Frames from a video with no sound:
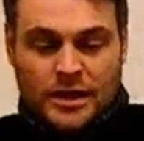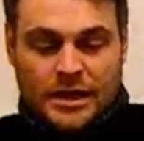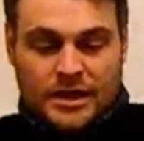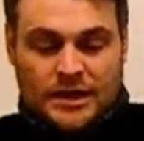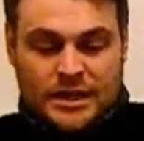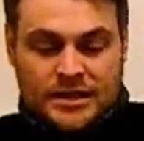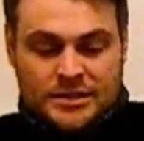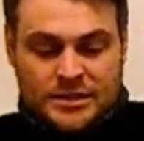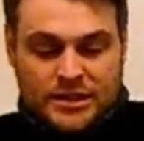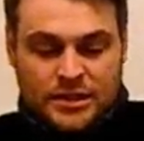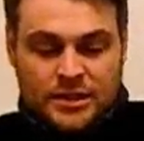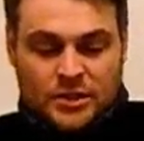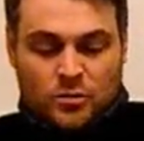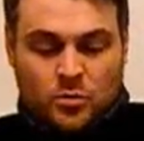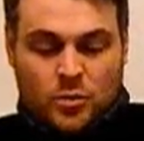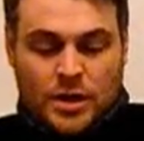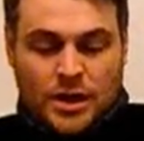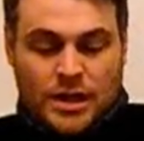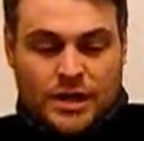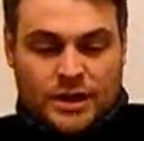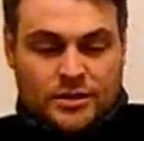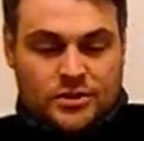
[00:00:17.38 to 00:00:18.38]
I'll tell you
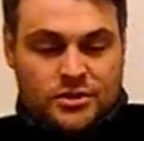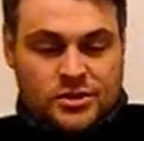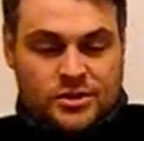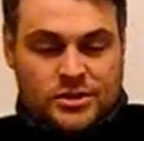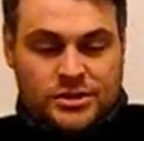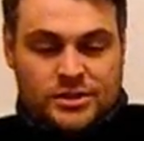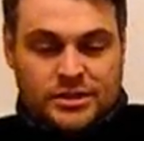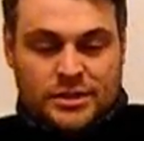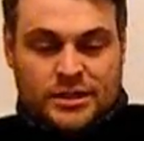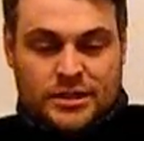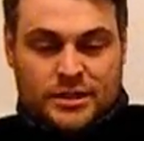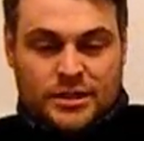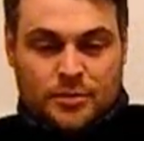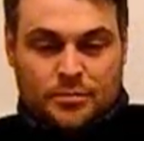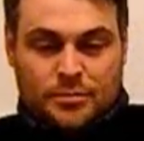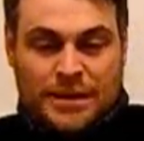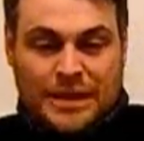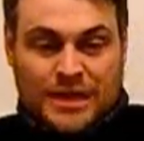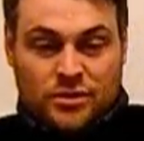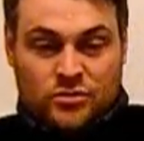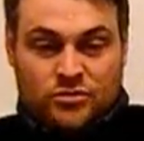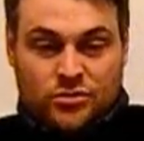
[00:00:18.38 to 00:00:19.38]
why, just as a little
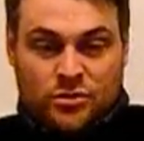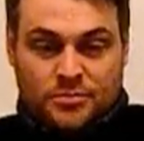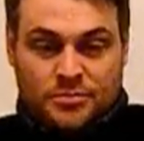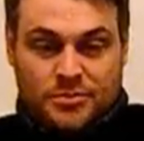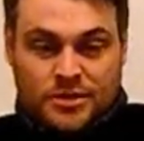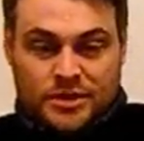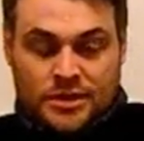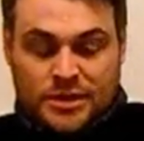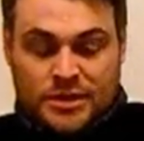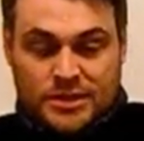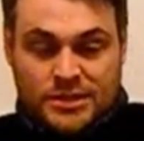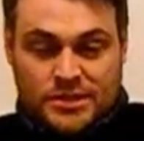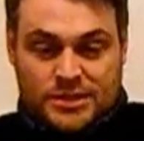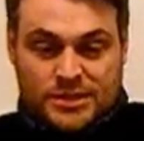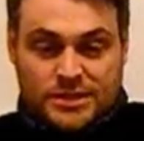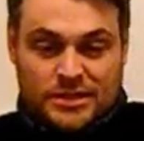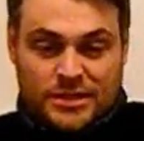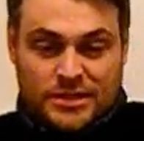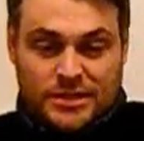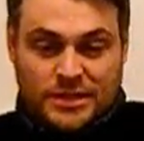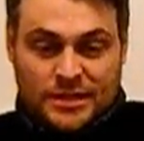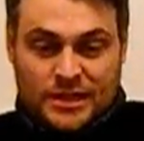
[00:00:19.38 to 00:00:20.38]
backdrop to
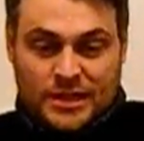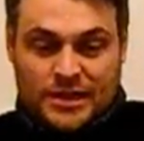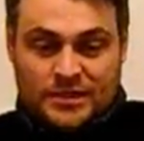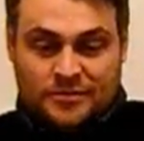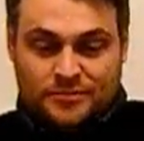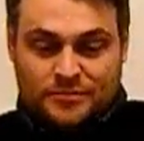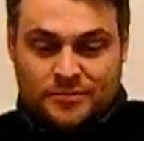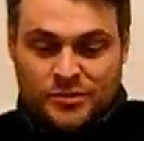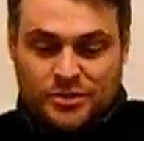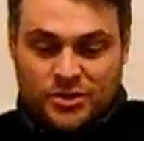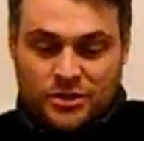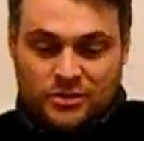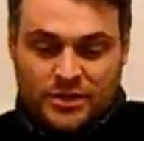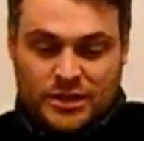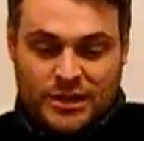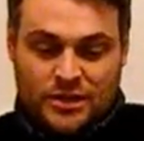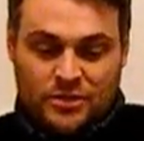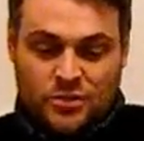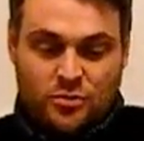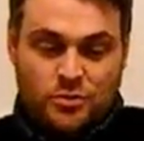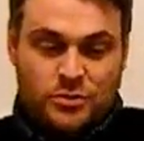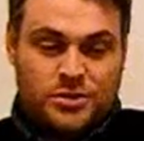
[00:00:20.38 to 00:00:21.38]
this. I'm sorry, I
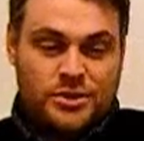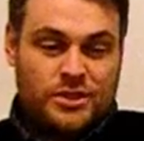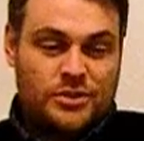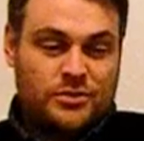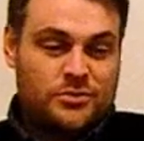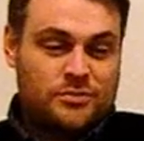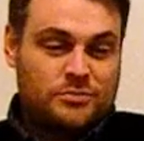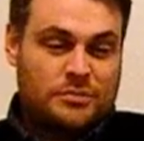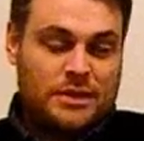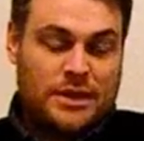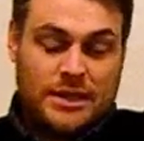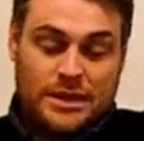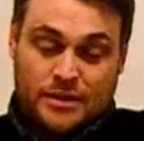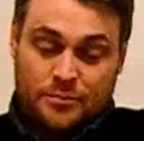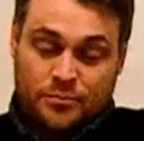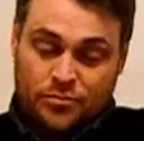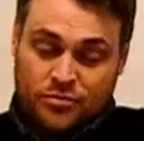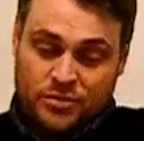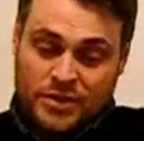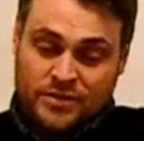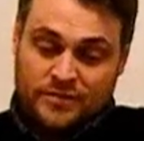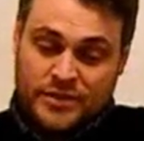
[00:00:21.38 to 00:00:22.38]
always use my
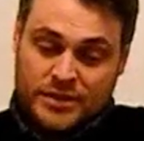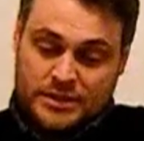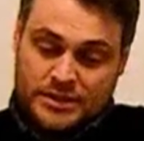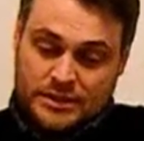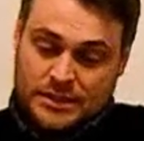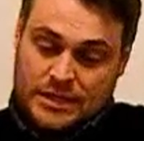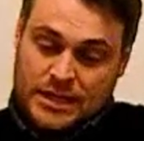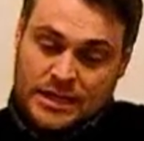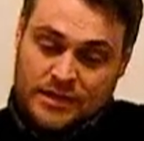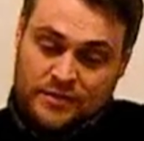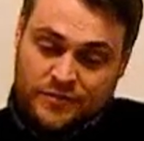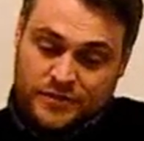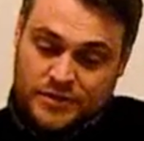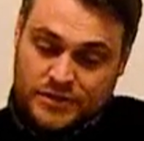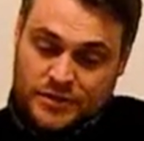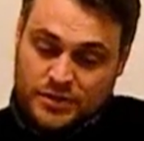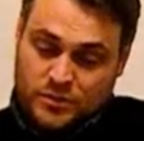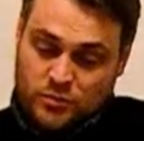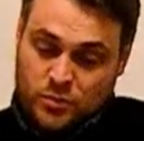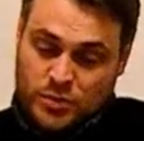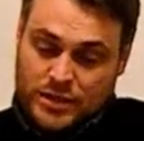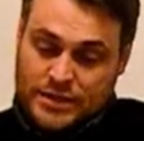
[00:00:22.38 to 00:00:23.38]
previous life as
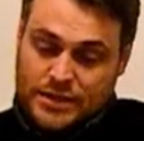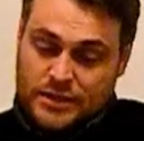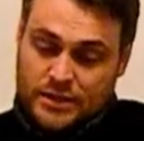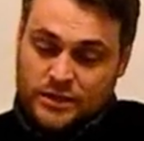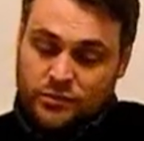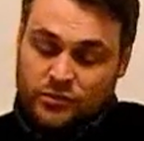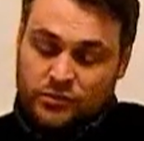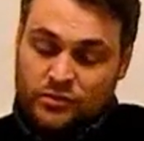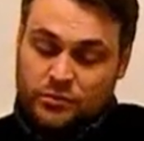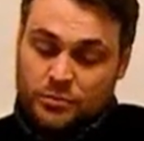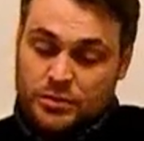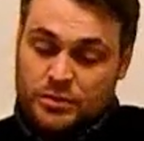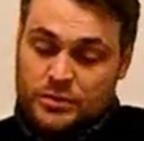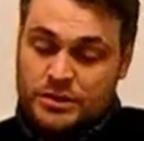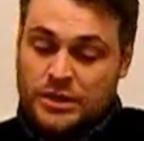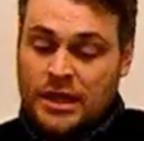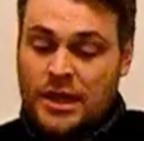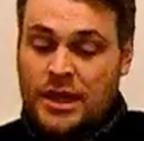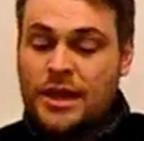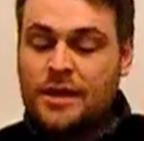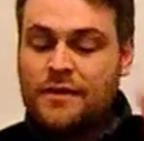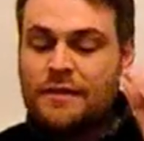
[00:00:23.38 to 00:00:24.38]
a witness, but
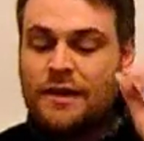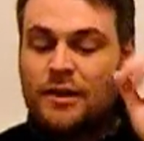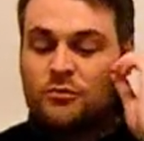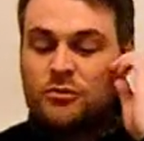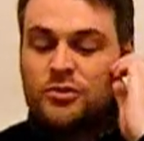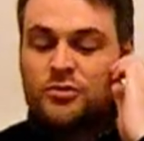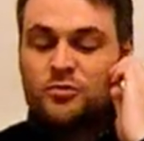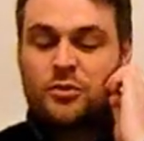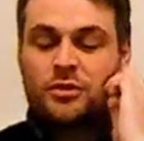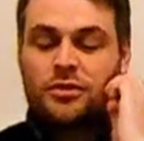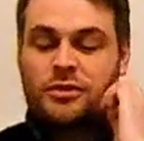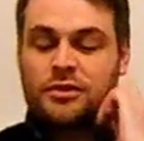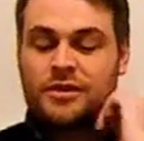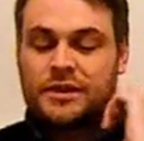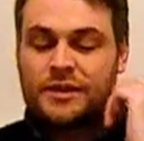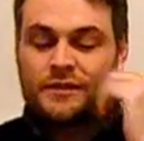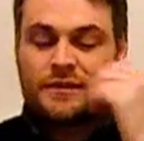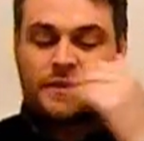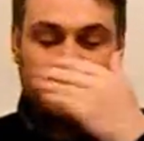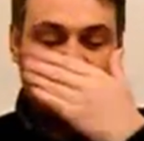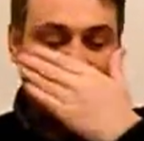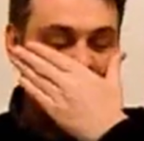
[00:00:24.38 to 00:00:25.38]
that was one
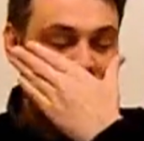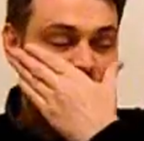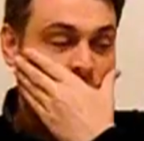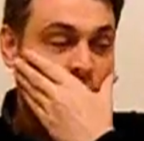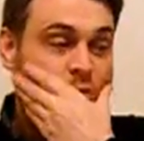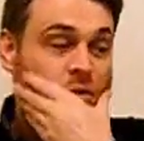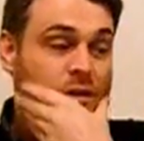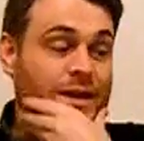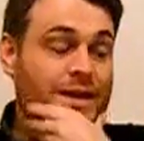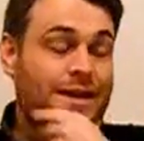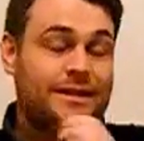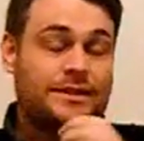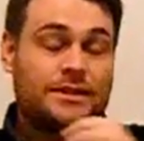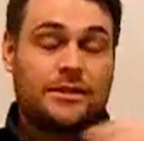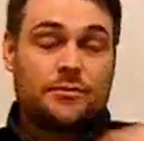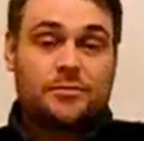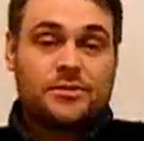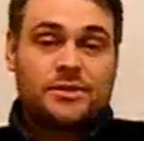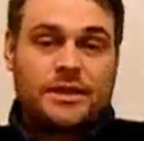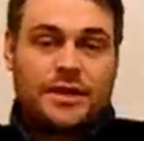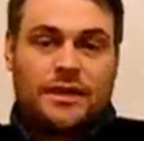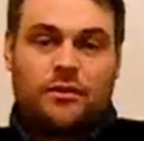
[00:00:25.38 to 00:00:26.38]
thing they used to pride
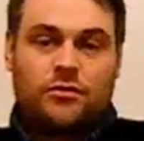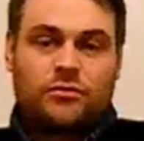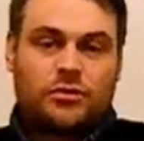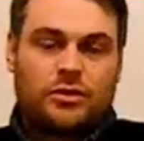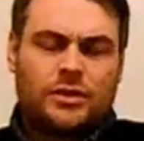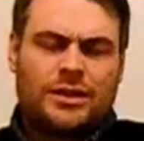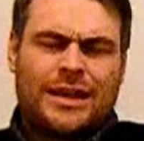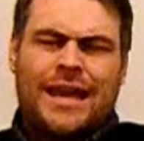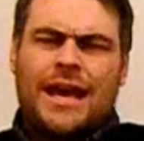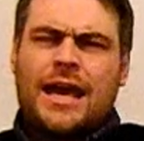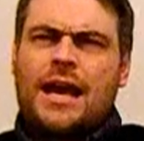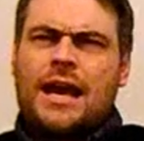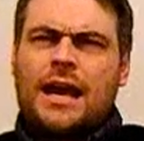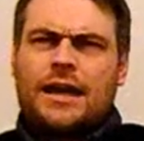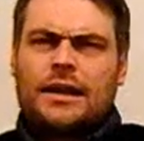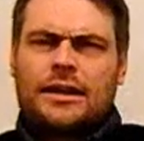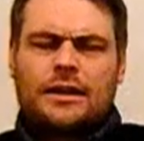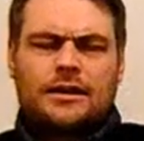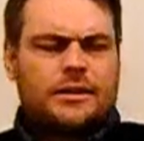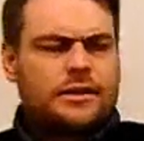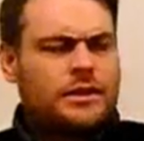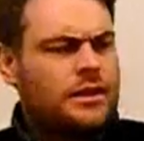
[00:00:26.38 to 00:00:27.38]
themselves on.
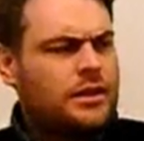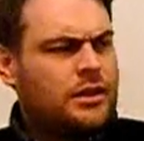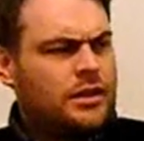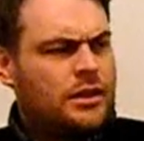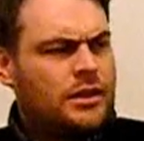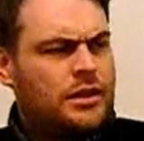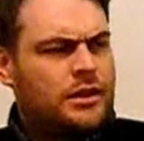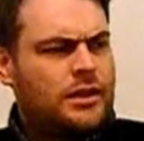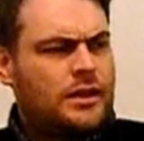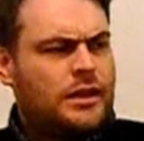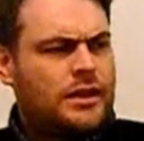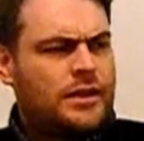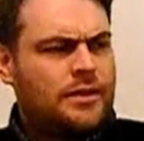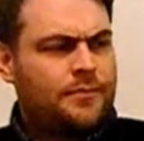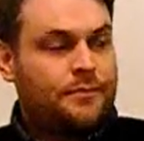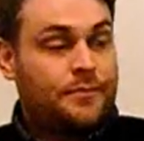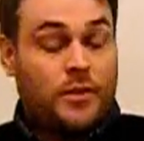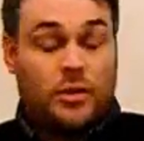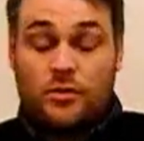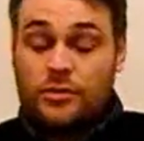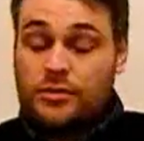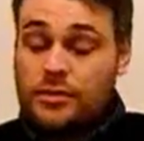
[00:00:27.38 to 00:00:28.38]
And I think
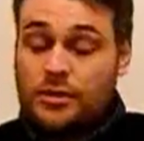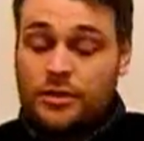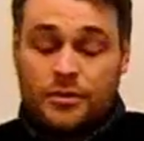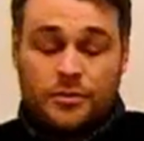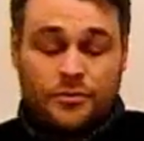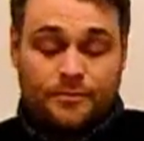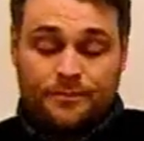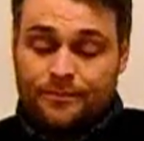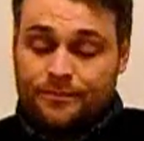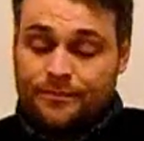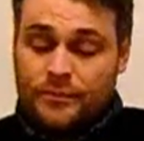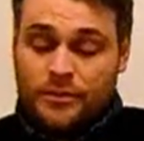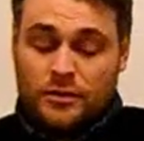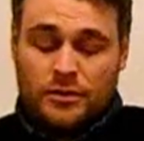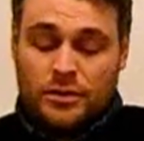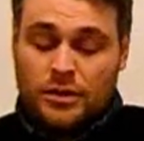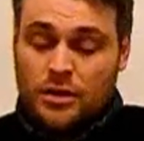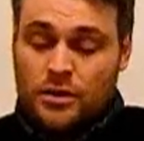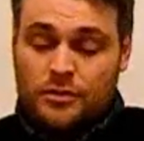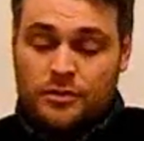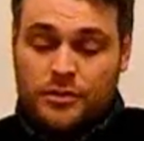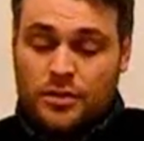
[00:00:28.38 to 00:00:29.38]

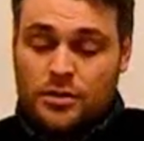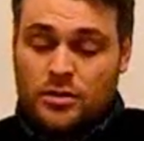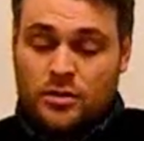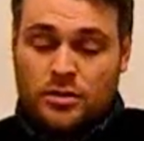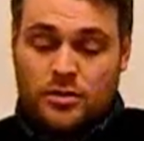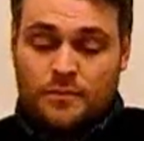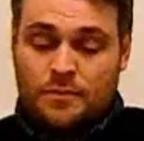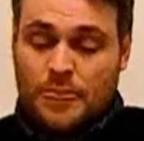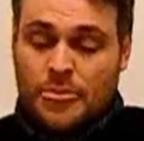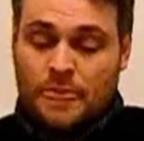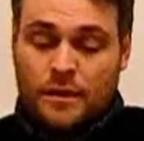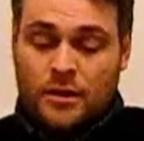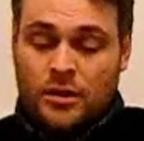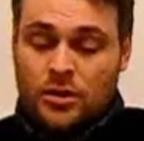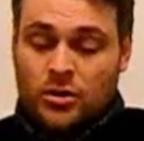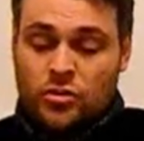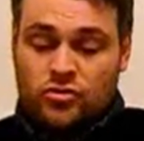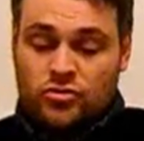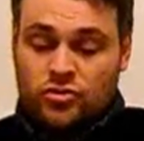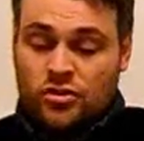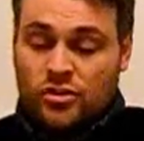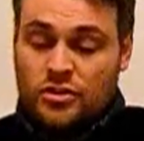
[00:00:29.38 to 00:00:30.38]
other
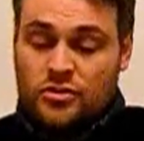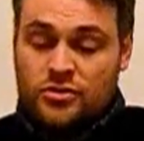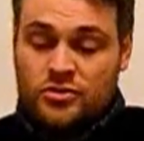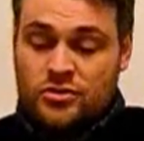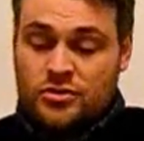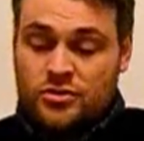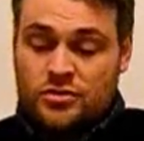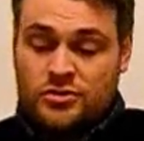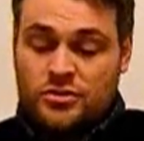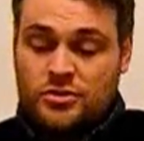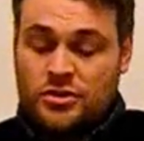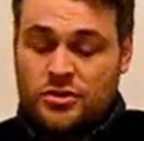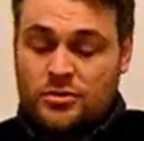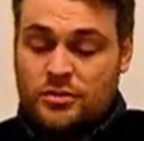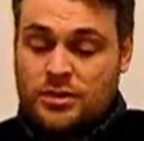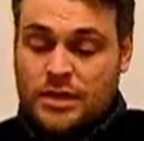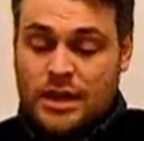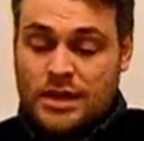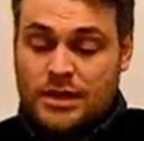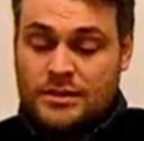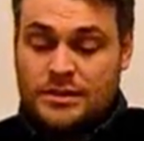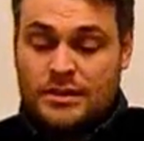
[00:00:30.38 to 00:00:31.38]
churches do
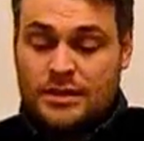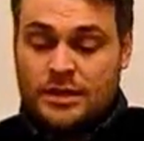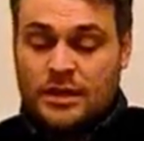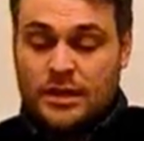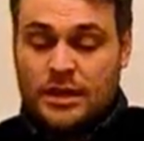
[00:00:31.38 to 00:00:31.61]
that